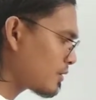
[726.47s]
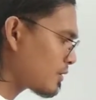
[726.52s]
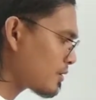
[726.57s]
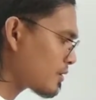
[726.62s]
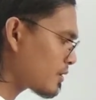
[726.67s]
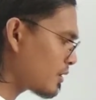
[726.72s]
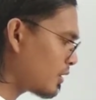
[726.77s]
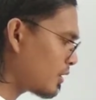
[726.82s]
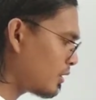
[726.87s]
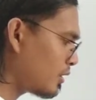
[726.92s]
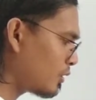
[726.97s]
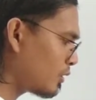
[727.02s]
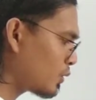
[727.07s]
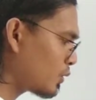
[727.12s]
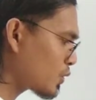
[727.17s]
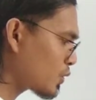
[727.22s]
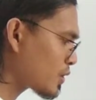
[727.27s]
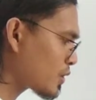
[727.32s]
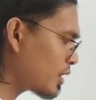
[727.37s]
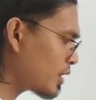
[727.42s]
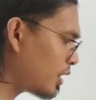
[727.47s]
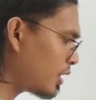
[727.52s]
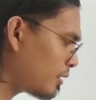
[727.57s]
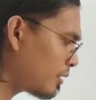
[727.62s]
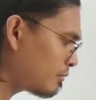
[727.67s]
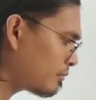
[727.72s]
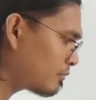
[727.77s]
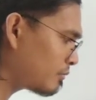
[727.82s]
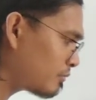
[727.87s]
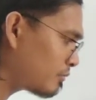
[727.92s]
So
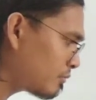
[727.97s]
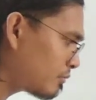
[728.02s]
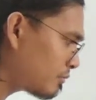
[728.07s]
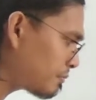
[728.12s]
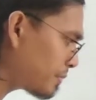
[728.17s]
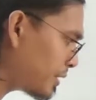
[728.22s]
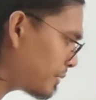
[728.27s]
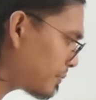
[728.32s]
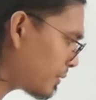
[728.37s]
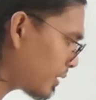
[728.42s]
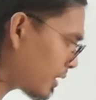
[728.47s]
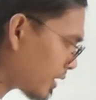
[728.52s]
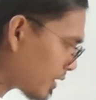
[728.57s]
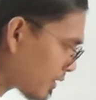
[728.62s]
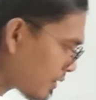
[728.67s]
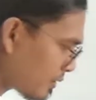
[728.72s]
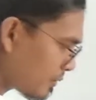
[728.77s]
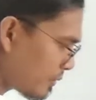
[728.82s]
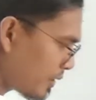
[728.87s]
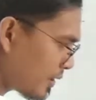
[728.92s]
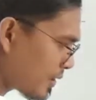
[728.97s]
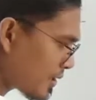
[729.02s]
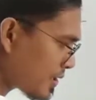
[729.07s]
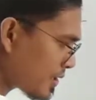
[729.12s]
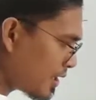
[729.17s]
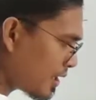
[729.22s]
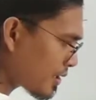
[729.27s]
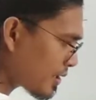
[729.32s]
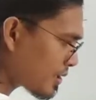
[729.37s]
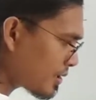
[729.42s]
some people are doing
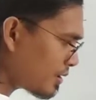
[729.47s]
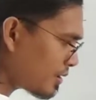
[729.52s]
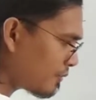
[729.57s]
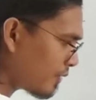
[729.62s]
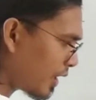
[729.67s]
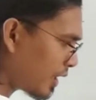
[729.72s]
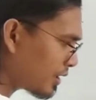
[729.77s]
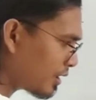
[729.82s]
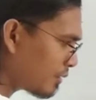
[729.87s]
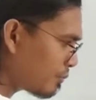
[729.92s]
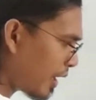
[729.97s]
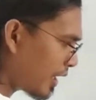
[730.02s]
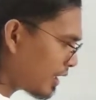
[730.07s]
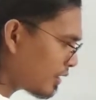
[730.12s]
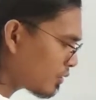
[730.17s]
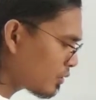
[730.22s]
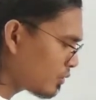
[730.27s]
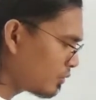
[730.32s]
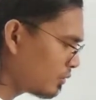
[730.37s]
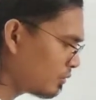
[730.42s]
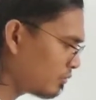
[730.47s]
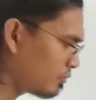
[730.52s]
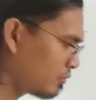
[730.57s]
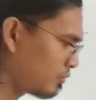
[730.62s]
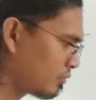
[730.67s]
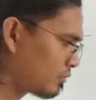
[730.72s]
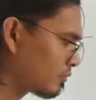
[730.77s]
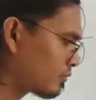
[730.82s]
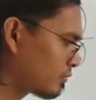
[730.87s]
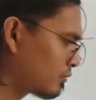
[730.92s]
6 divided by 2.
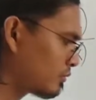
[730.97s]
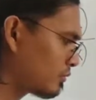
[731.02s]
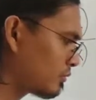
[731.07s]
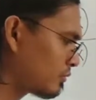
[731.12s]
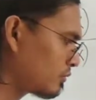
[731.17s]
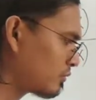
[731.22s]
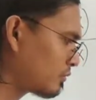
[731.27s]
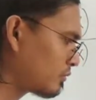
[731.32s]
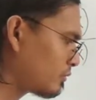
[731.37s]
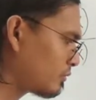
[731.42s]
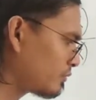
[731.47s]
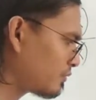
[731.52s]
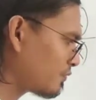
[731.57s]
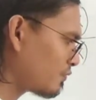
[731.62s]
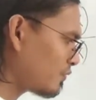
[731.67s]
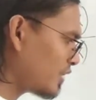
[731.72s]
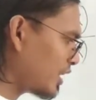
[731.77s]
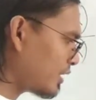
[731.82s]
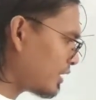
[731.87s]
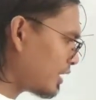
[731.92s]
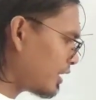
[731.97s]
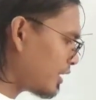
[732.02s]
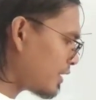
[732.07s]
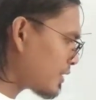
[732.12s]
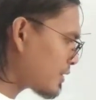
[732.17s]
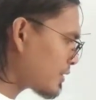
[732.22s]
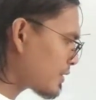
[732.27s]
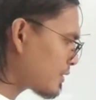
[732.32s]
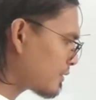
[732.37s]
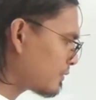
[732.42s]
That
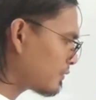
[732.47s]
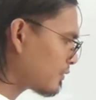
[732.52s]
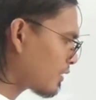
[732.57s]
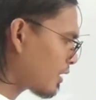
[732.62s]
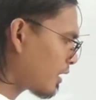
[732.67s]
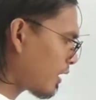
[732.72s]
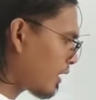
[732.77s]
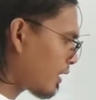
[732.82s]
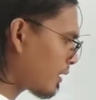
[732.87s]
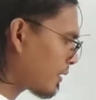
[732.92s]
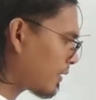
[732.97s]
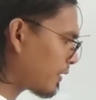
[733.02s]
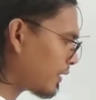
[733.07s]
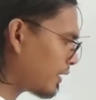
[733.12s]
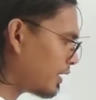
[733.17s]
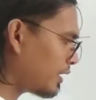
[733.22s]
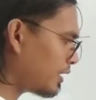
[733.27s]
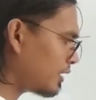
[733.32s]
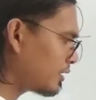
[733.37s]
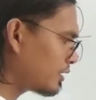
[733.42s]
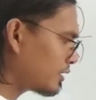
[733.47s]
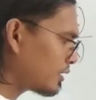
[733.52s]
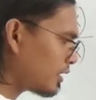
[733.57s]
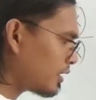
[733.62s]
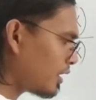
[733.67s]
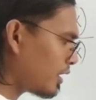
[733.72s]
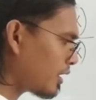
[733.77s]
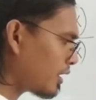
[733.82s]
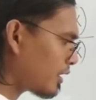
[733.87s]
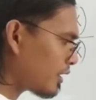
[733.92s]
is 3.
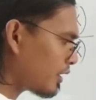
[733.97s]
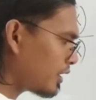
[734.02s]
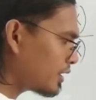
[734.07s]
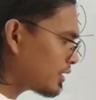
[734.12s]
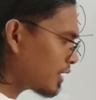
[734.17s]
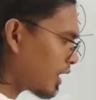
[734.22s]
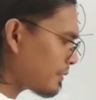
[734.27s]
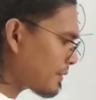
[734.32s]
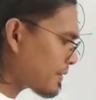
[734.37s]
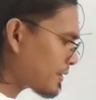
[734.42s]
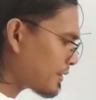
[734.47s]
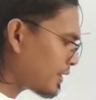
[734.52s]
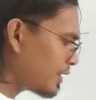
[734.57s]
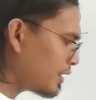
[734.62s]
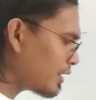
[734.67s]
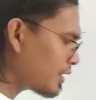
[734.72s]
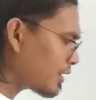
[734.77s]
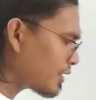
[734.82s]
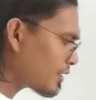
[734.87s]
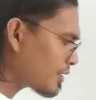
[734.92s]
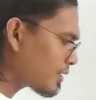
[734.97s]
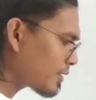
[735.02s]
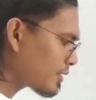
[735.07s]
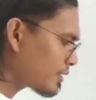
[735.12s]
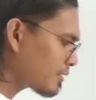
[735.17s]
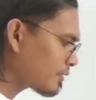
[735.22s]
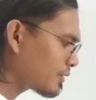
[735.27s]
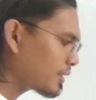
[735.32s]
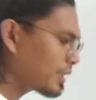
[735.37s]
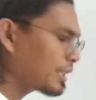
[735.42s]
And 3 times 3
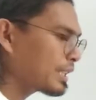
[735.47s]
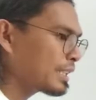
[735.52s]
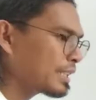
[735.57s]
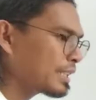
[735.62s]
is